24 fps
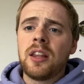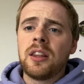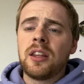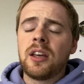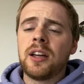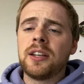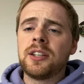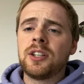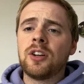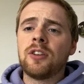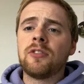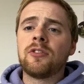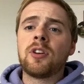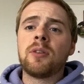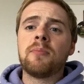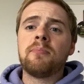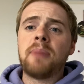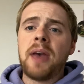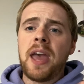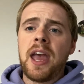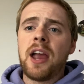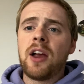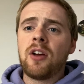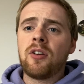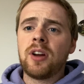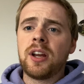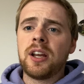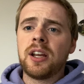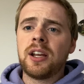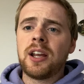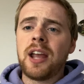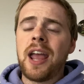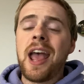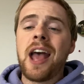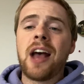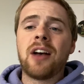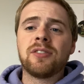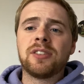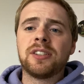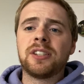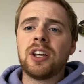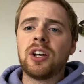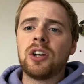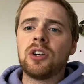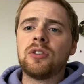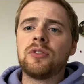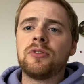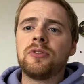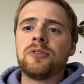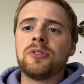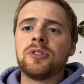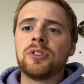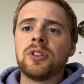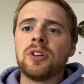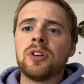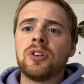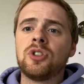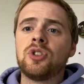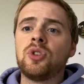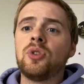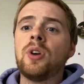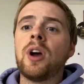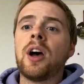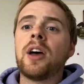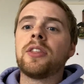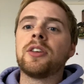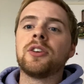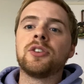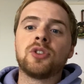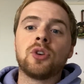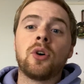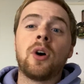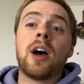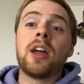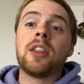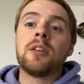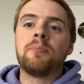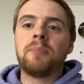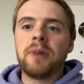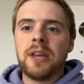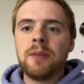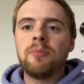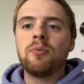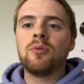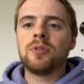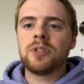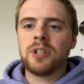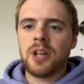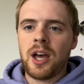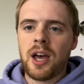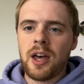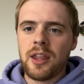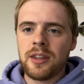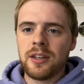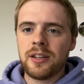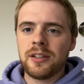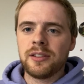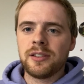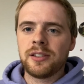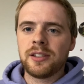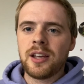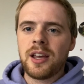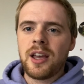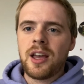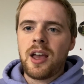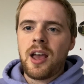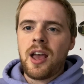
The idea of comparing ourselves to others or other people to others